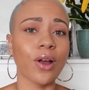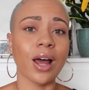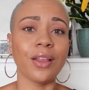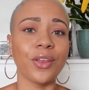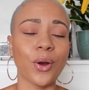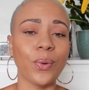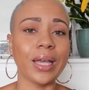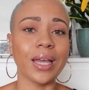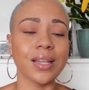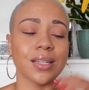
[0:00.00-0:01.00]
crowded in there on
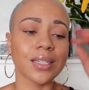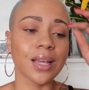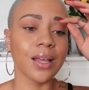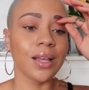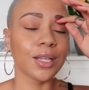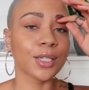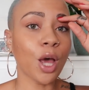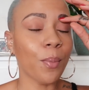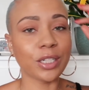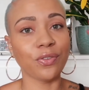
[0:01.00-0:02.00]
weekends.
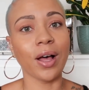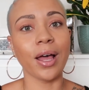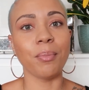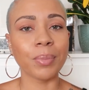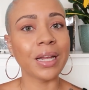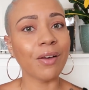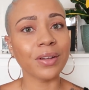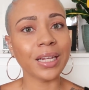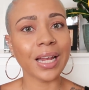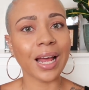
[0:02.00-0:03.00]
So much fun, but
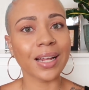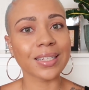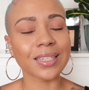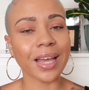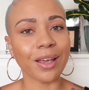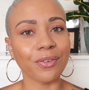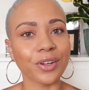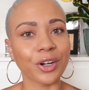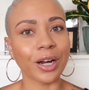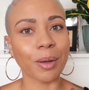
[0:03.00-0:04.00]
definitely not safe
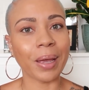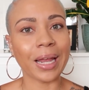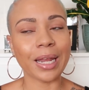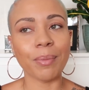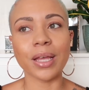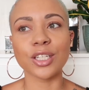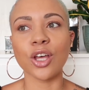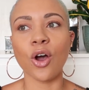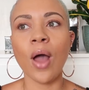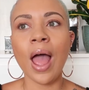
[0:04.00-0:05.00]
during a pandemic.
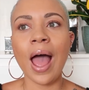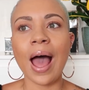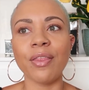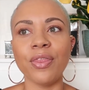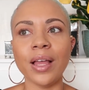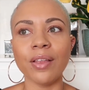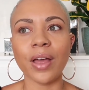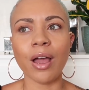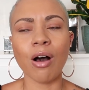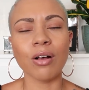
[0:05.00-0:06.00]
So I think
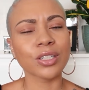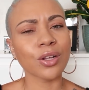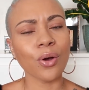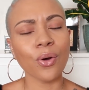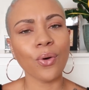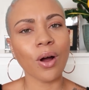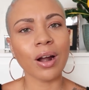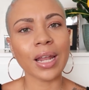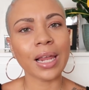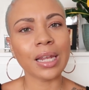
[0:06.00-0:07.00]
they also
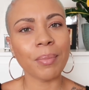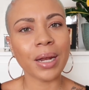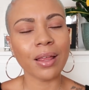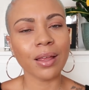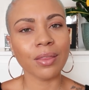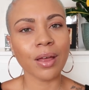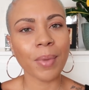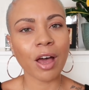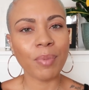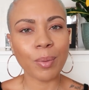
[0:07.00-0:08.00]
are like limiting the
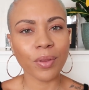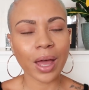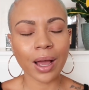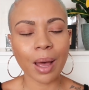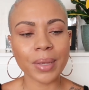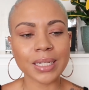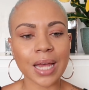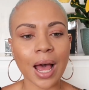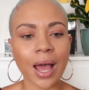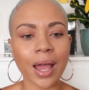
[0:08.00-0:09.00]
amount of people that can come
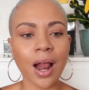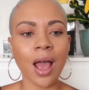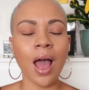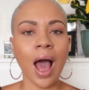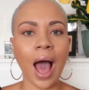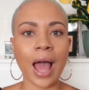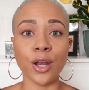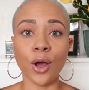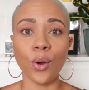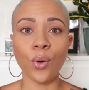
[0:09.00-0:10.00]
inside. I
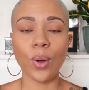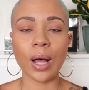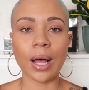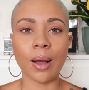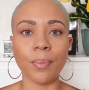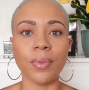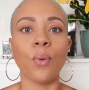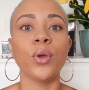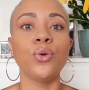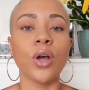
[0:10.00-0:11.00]
know
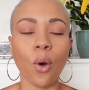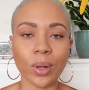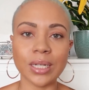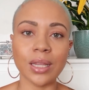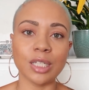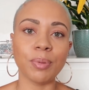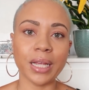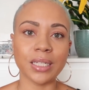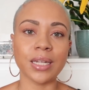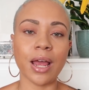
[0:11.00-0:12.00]
that when you go into these
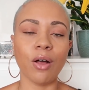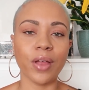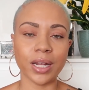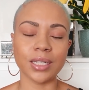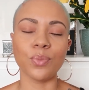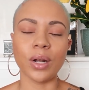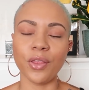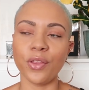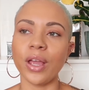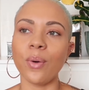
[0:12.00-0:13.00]
places now, that is one
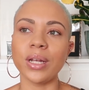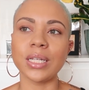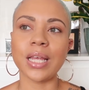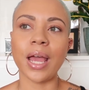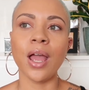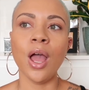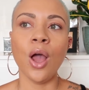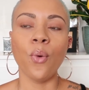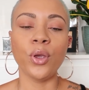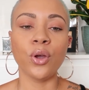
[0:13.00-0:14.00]
other thing I wanted to say.
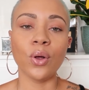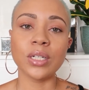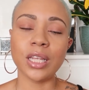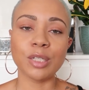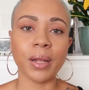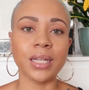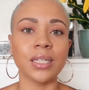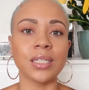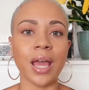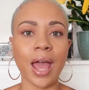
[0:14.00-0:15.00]
When you go into these
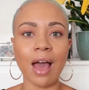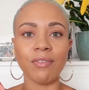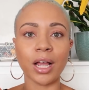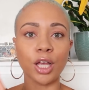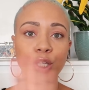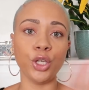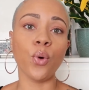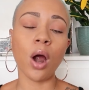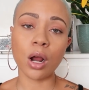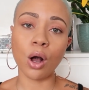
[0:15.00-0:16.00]
places, they have like a
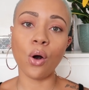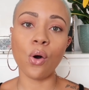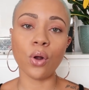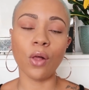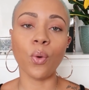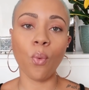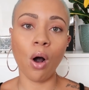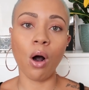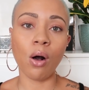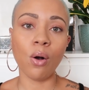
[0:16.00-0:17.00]
QR code on the
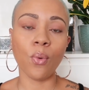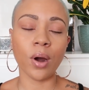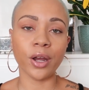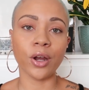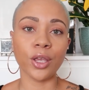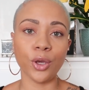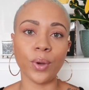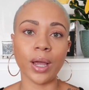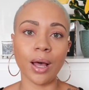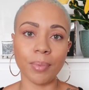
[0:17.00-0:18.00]
wall while you're
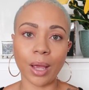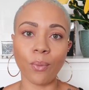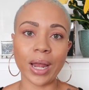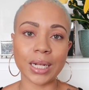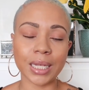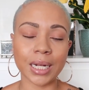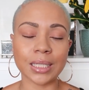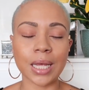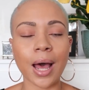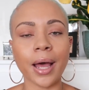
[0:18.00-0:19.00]
queuing up, like waiting to get
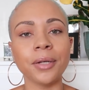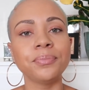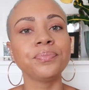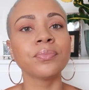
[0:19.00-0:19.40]
inside.